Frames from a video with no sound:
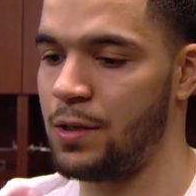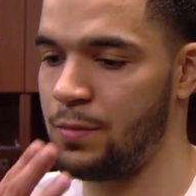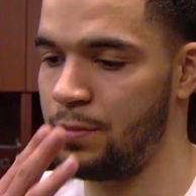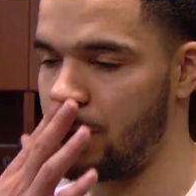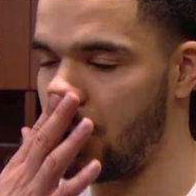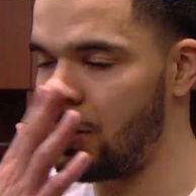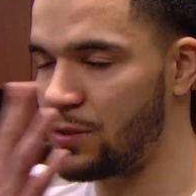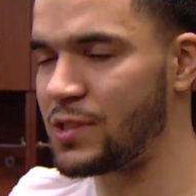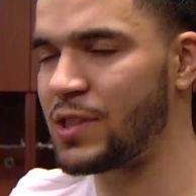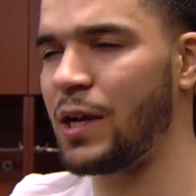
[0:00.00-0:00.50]

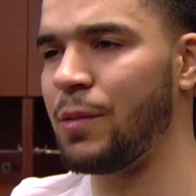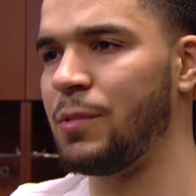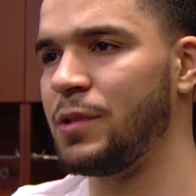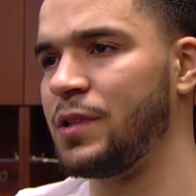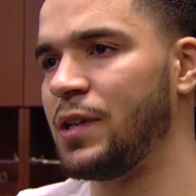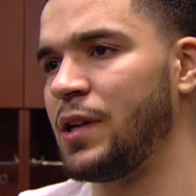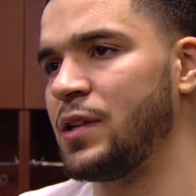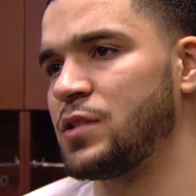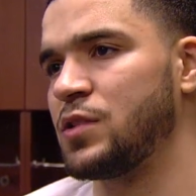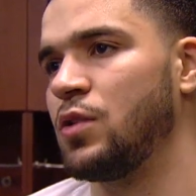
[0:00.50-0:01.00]
Those type of
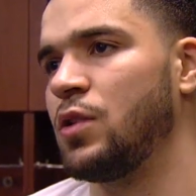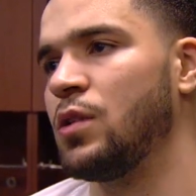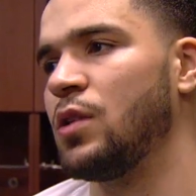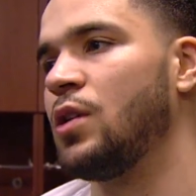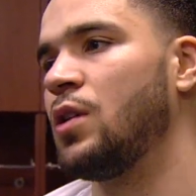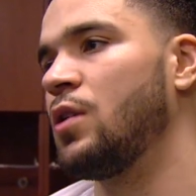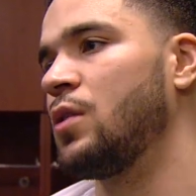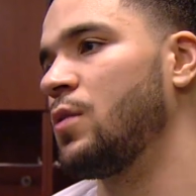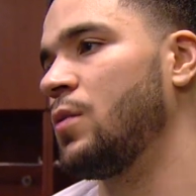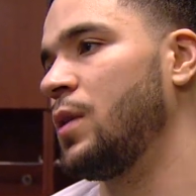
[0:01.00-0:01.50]
things go a
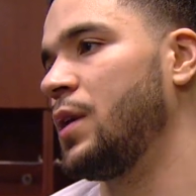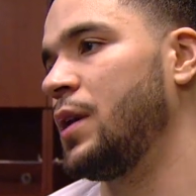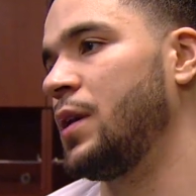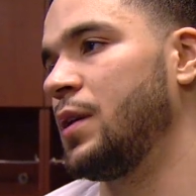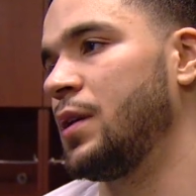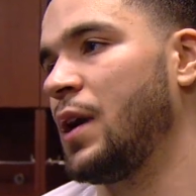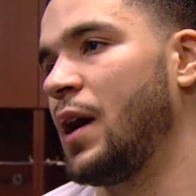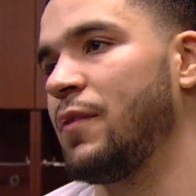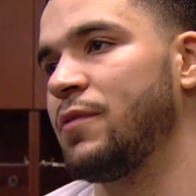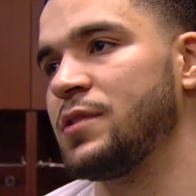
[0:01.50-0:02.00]
long way.
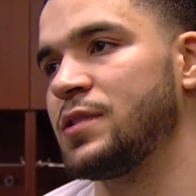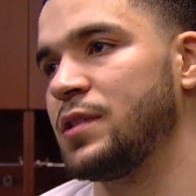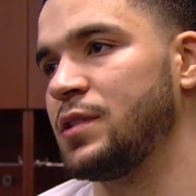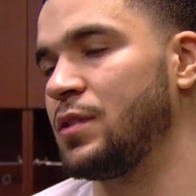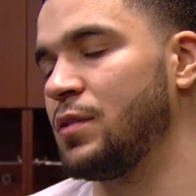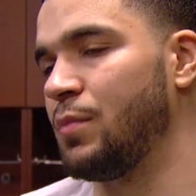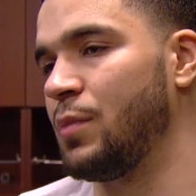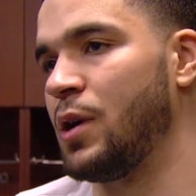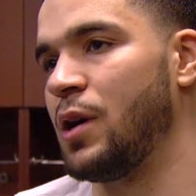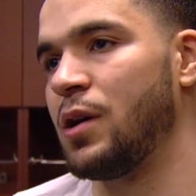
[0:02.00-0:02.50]
And obviously
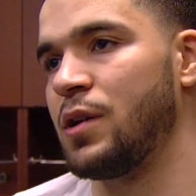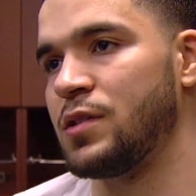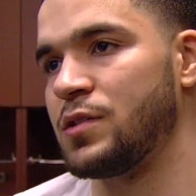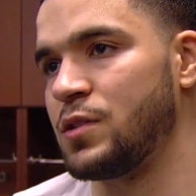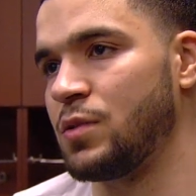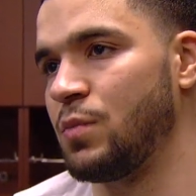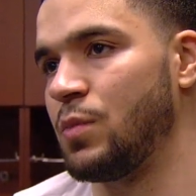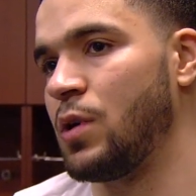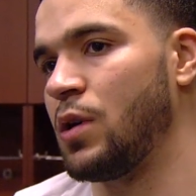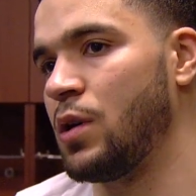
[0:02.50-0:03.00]
Damar is
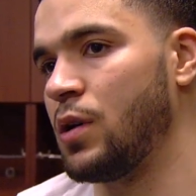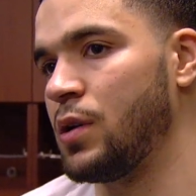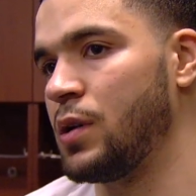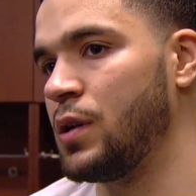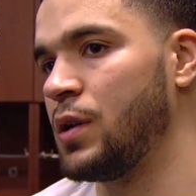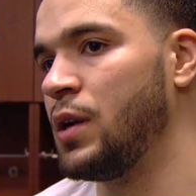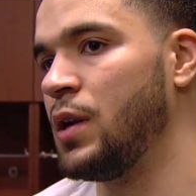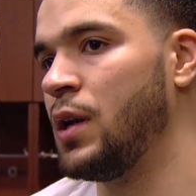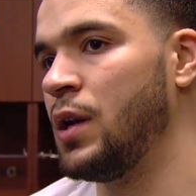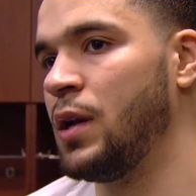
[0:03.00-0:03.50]
Damar.
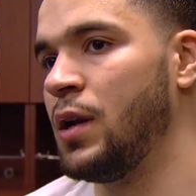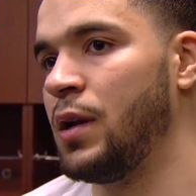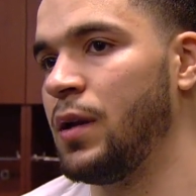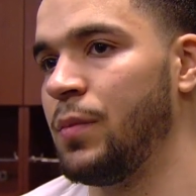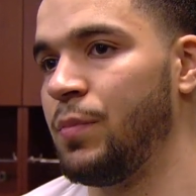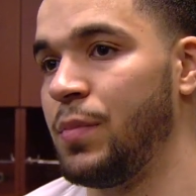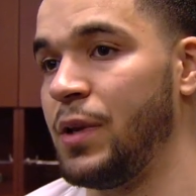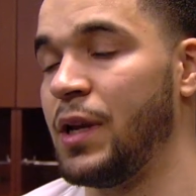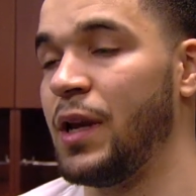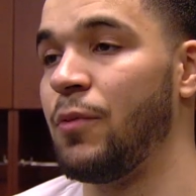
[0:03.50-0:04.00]

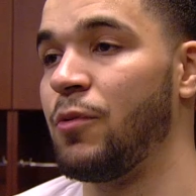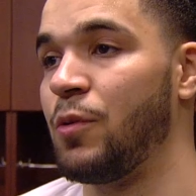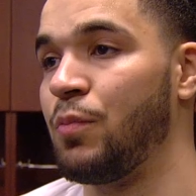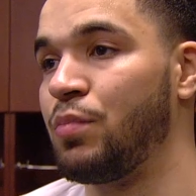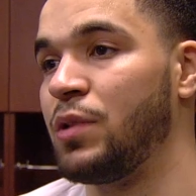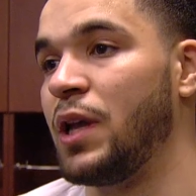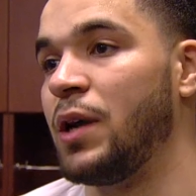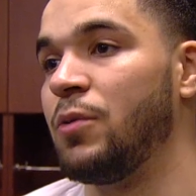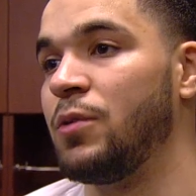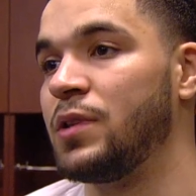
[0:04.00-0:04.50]
Being able to
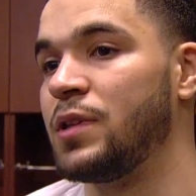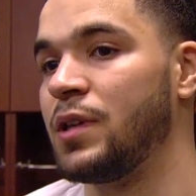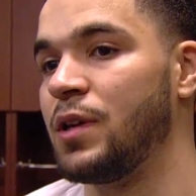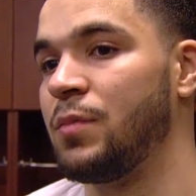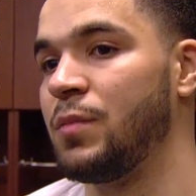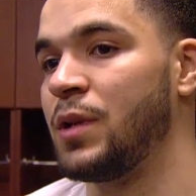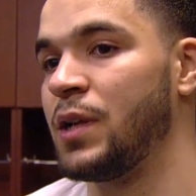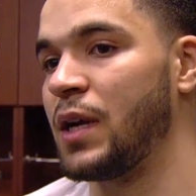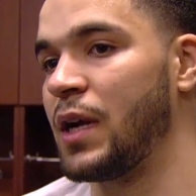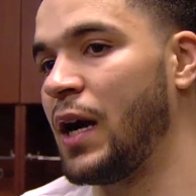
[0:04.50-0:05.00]
play with
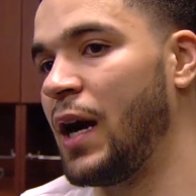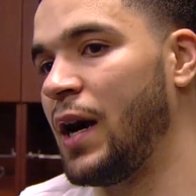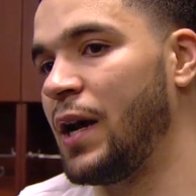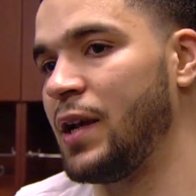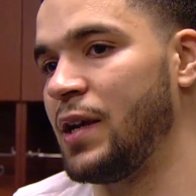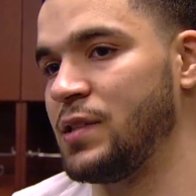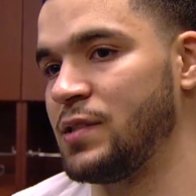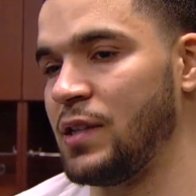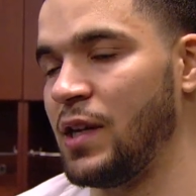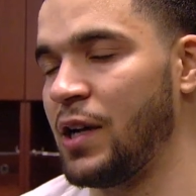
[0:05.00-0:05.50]
him, and a guy
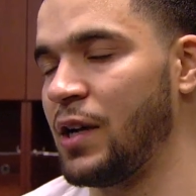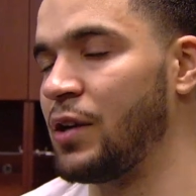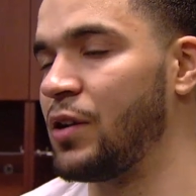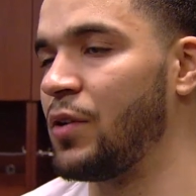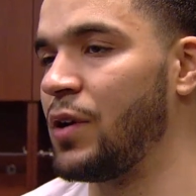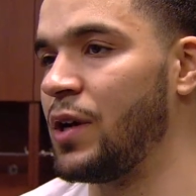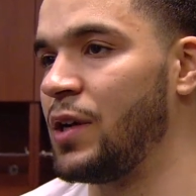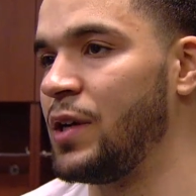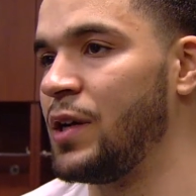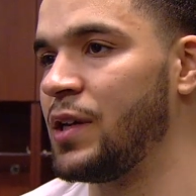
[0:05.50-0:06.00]
that's that
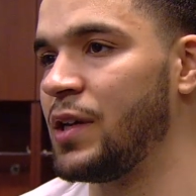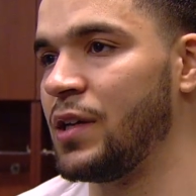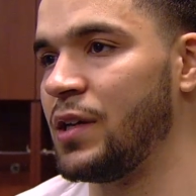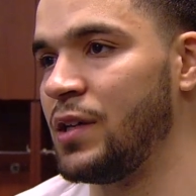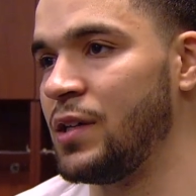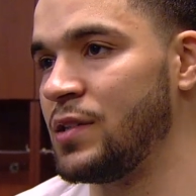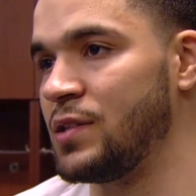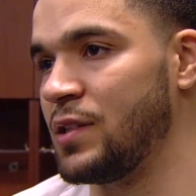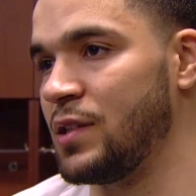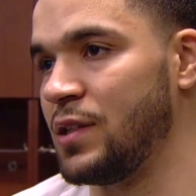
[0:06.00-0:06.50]
great, he could
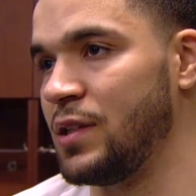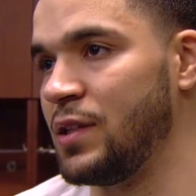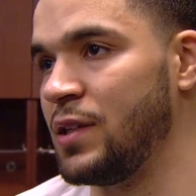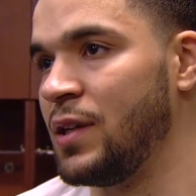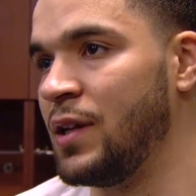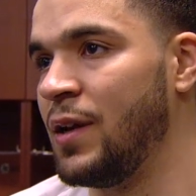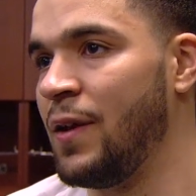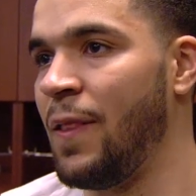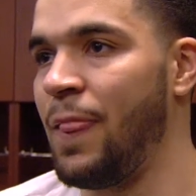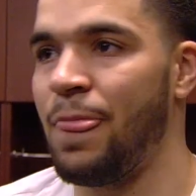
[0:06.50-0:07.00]
easily
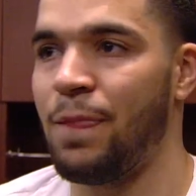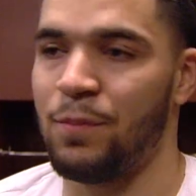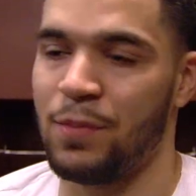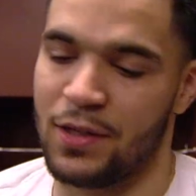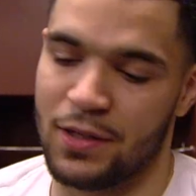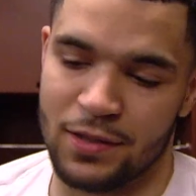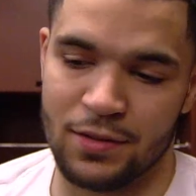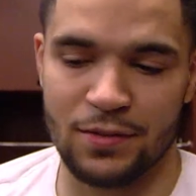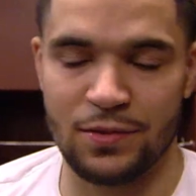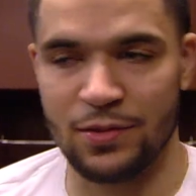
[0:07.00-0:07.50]

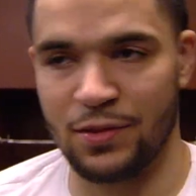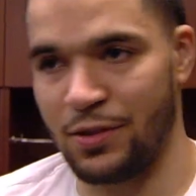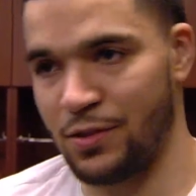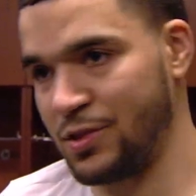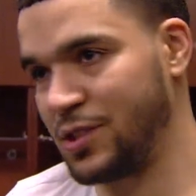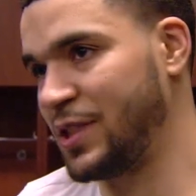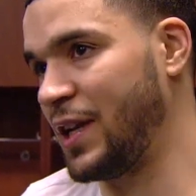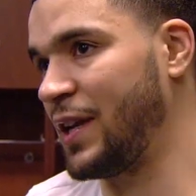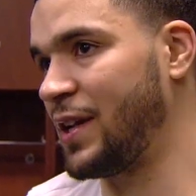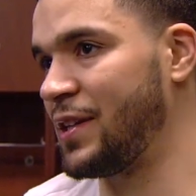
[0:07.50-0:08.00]
be,
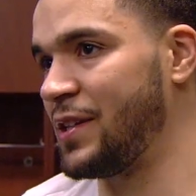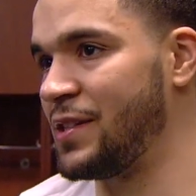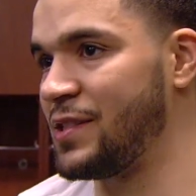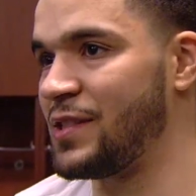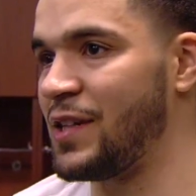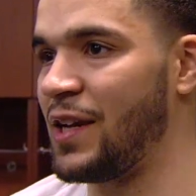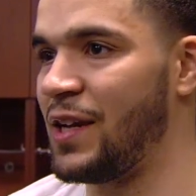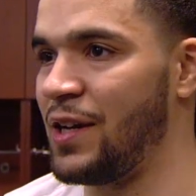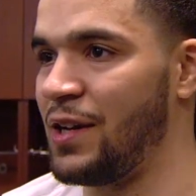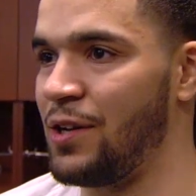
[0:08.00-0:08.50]
shaking his
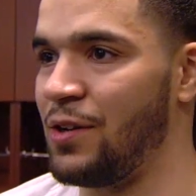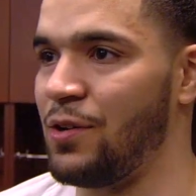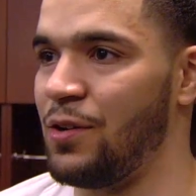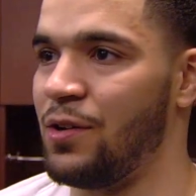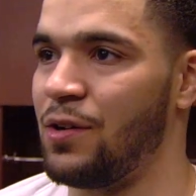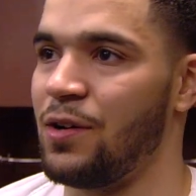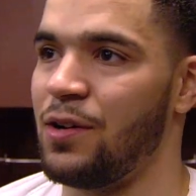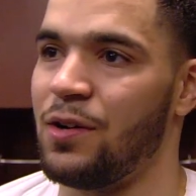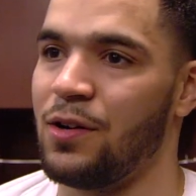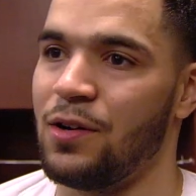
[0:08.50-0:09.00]
head
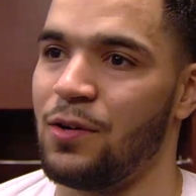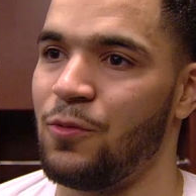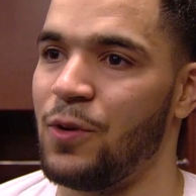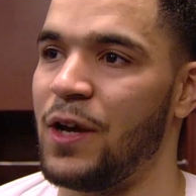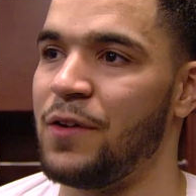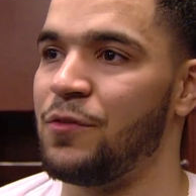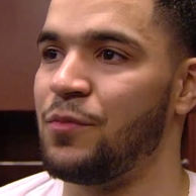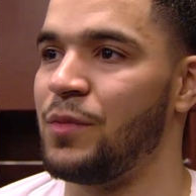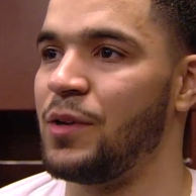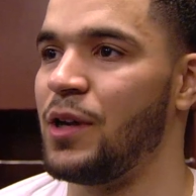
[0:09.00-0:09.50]
or
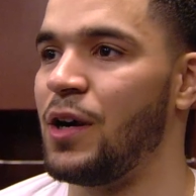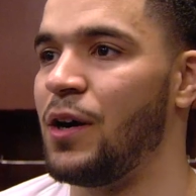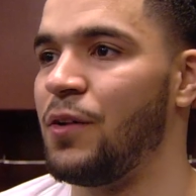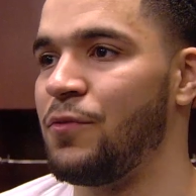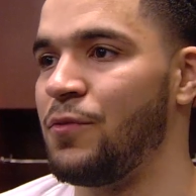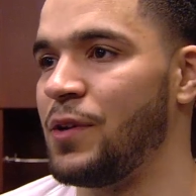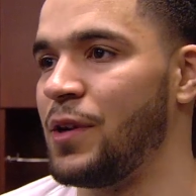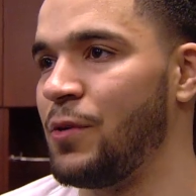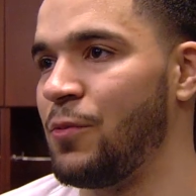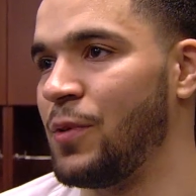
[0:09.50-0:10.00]
waving me off
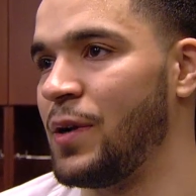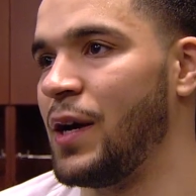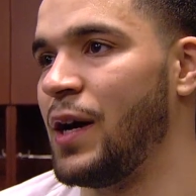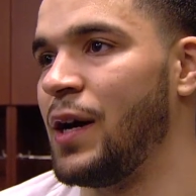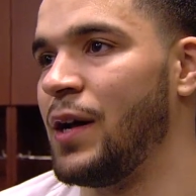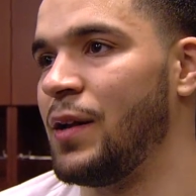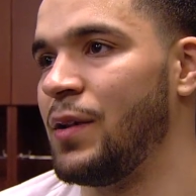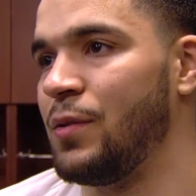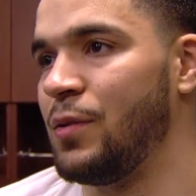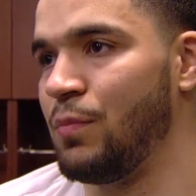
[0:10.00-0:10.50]
when
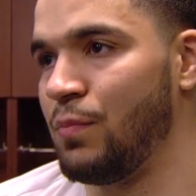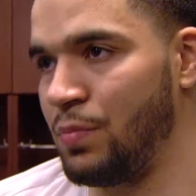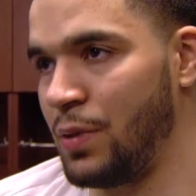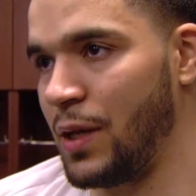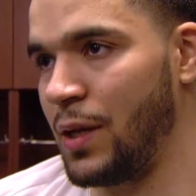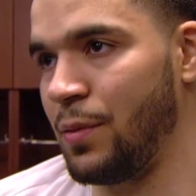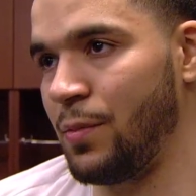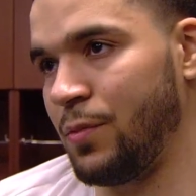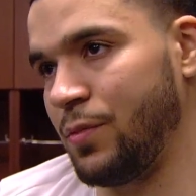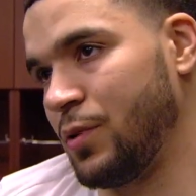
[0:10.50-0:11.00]
I
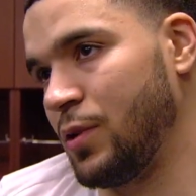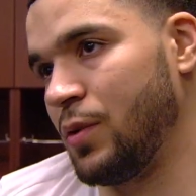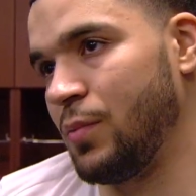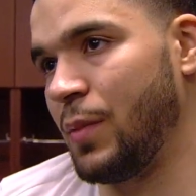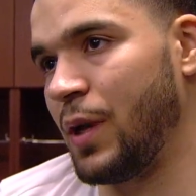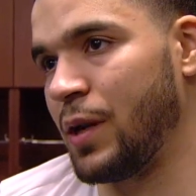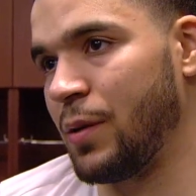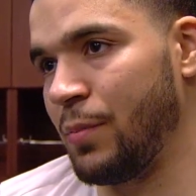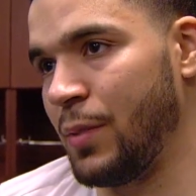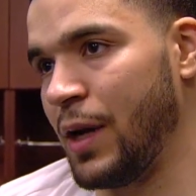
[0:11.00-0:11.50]
play,
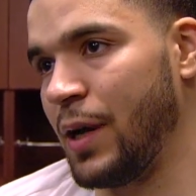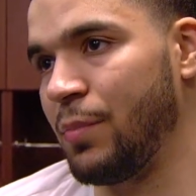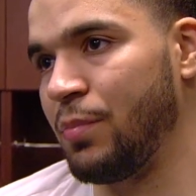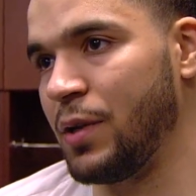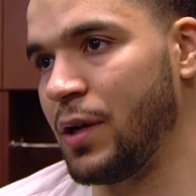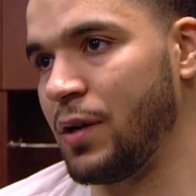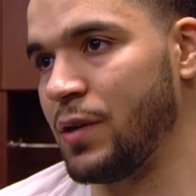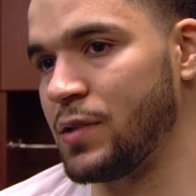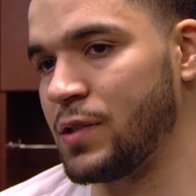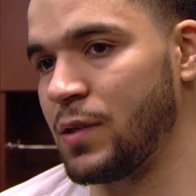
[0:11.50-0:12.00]
make a bad
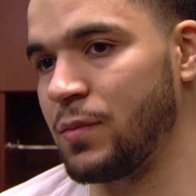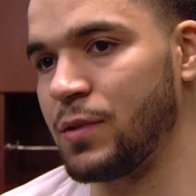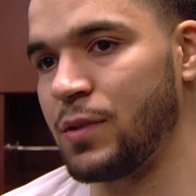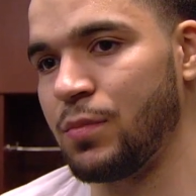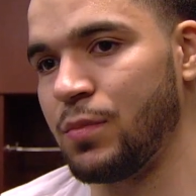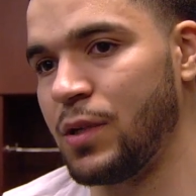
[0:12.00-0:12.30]
play or something.